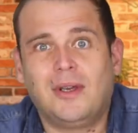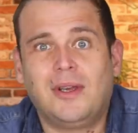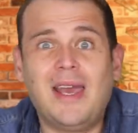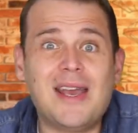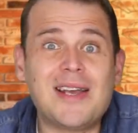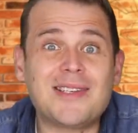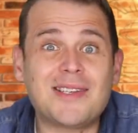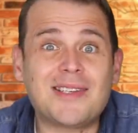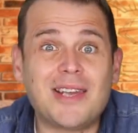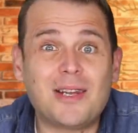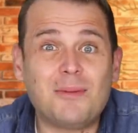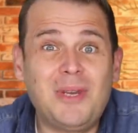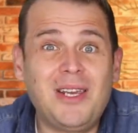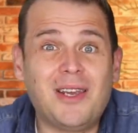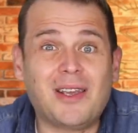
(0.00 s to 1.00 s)
Yeah, as I said
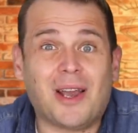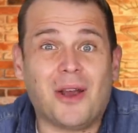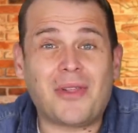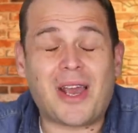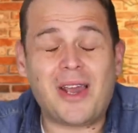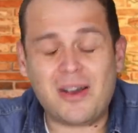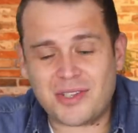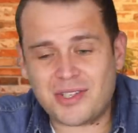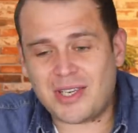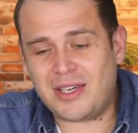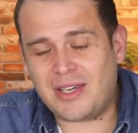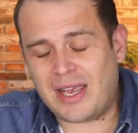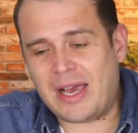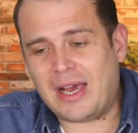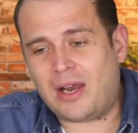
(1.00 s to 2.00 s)
a minute ago, they are
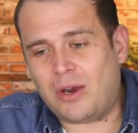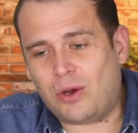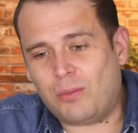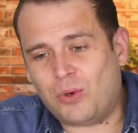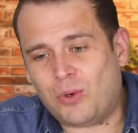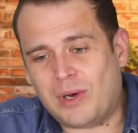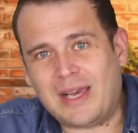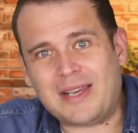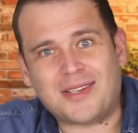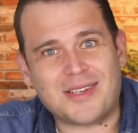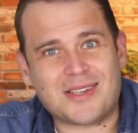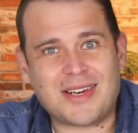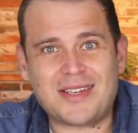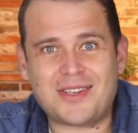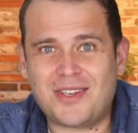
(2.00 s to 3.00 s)
sending out a lot more
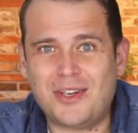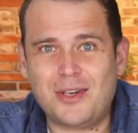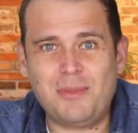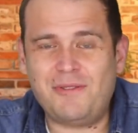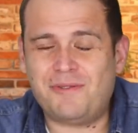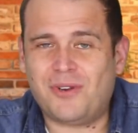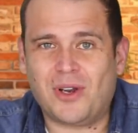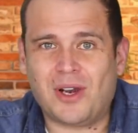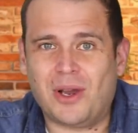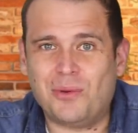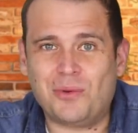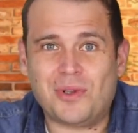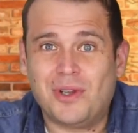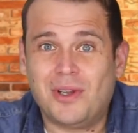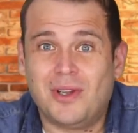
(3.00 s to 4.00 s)
letters, and that's going to be
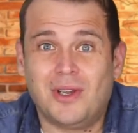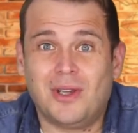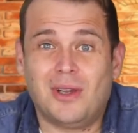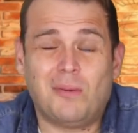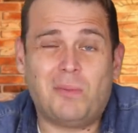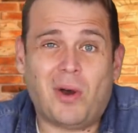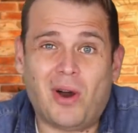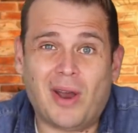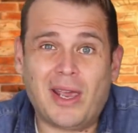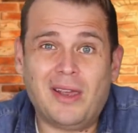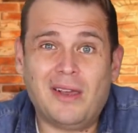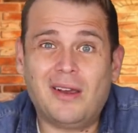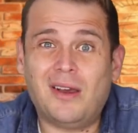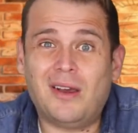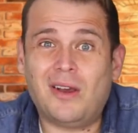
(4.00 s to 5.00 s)
followed by
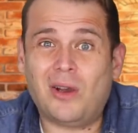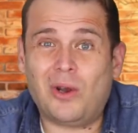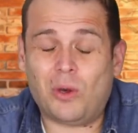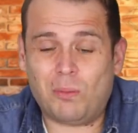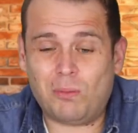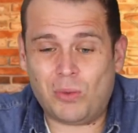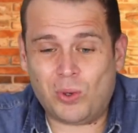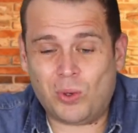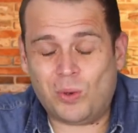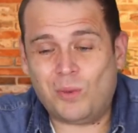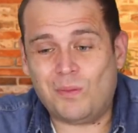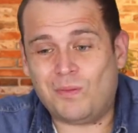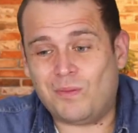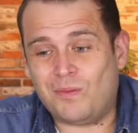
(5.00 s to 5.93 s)
a lot more